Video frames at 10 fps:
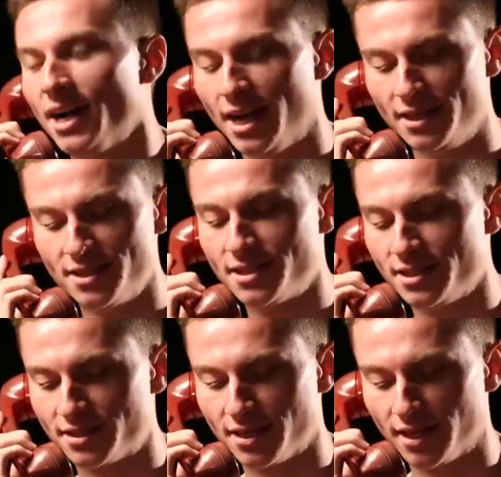Hi, this
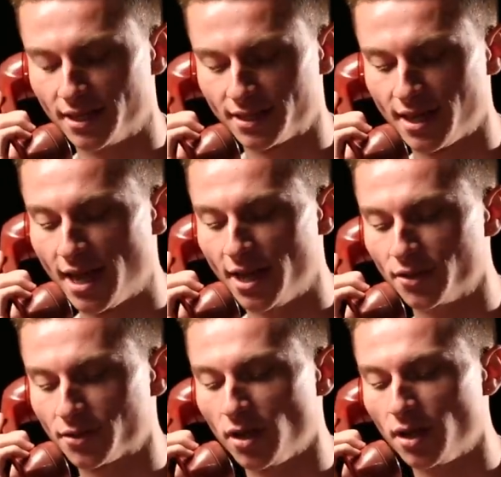is
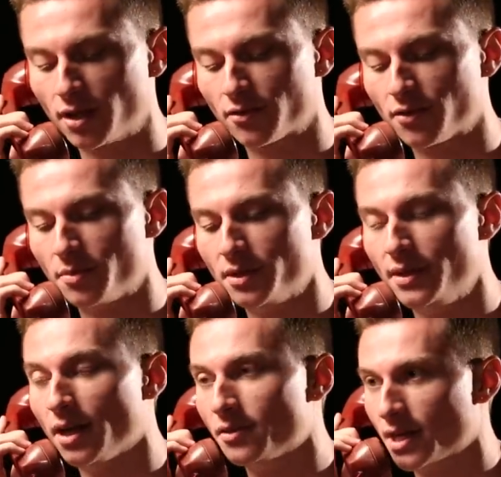Kyle calling from the
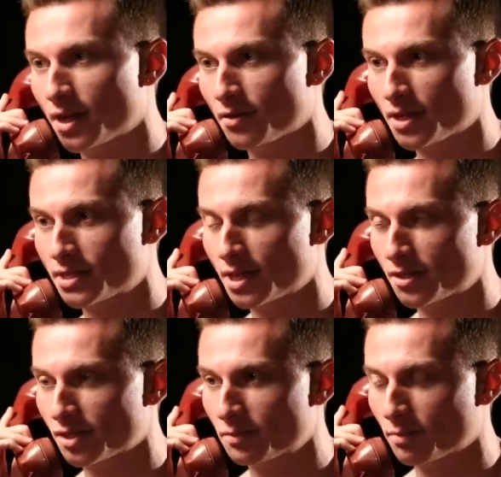downtown Los
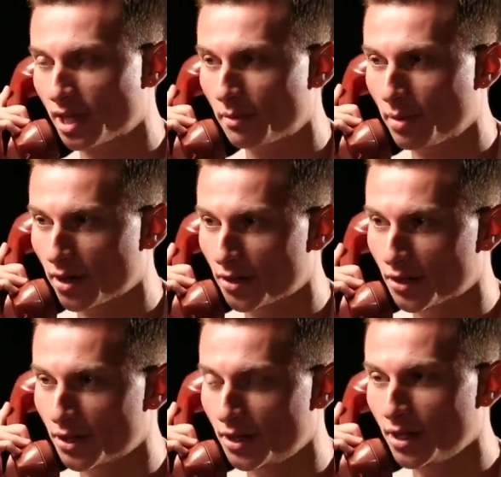Angeles Planned Parenthood.